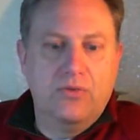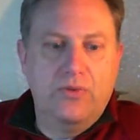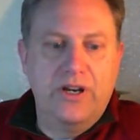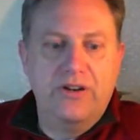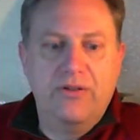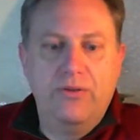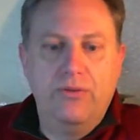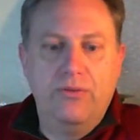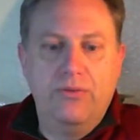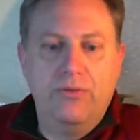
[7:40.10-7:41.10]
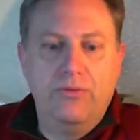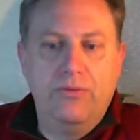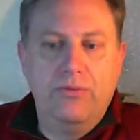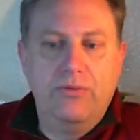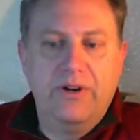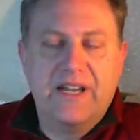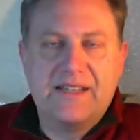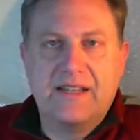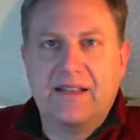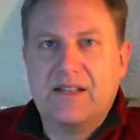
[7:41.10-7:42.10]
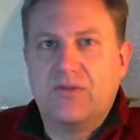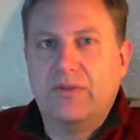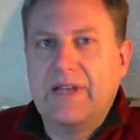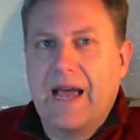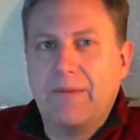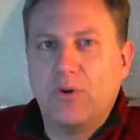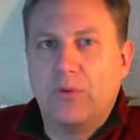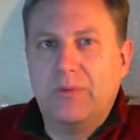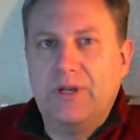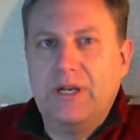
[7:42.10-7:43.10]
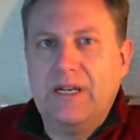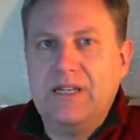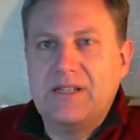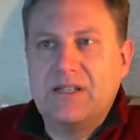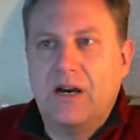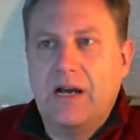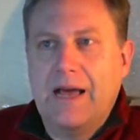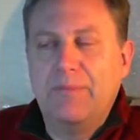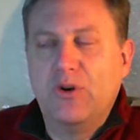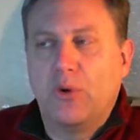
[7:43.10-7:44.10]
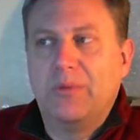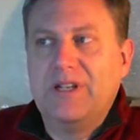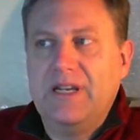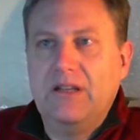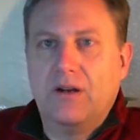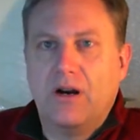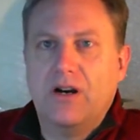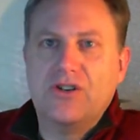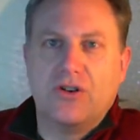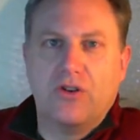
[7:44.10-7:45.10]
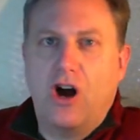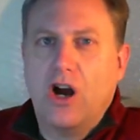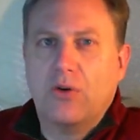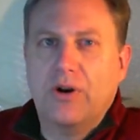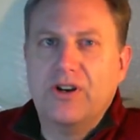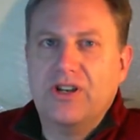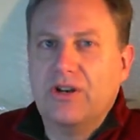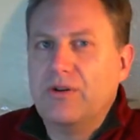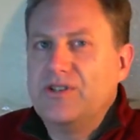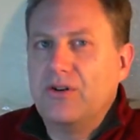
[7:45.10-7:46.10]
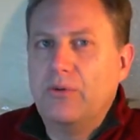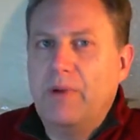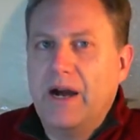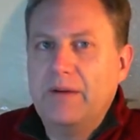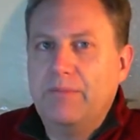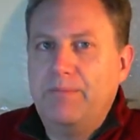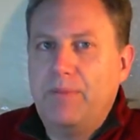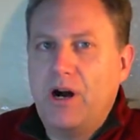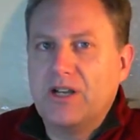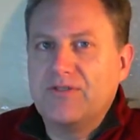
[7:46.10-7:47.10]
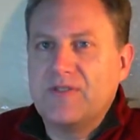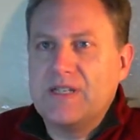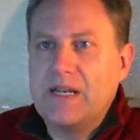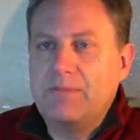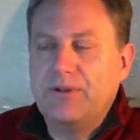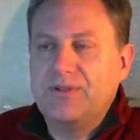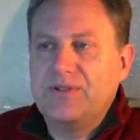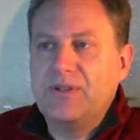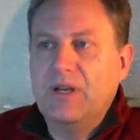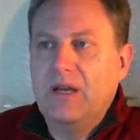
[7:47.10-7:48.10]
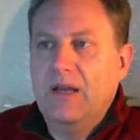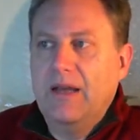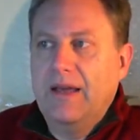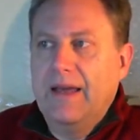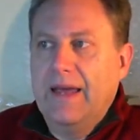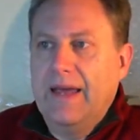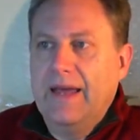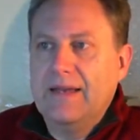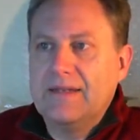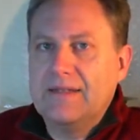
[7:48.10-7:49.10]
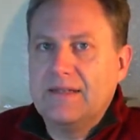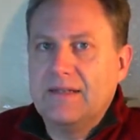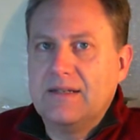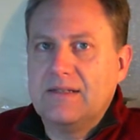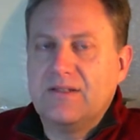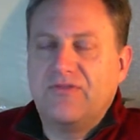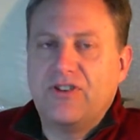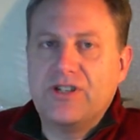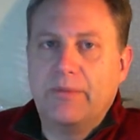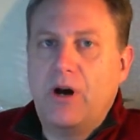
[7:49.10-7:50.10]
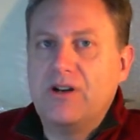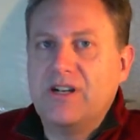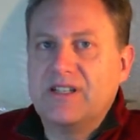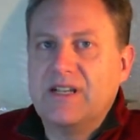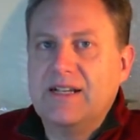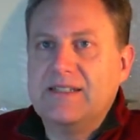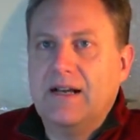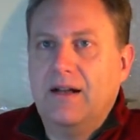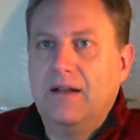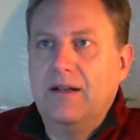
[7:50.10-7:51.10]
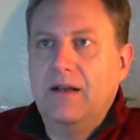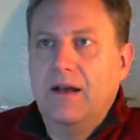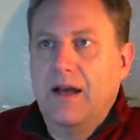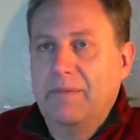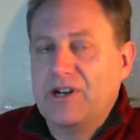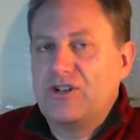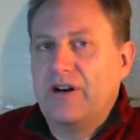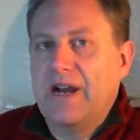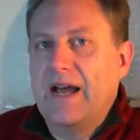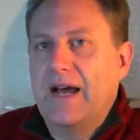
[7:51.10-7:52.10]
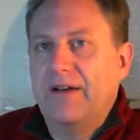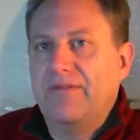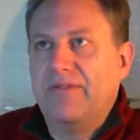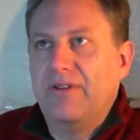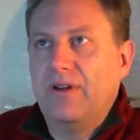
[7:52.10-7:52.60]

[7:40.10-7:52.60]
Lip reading: when you get something that's really abnormally large or awkward, you can always go buy a box in Staples. And for some objects that I sell, I make sure I have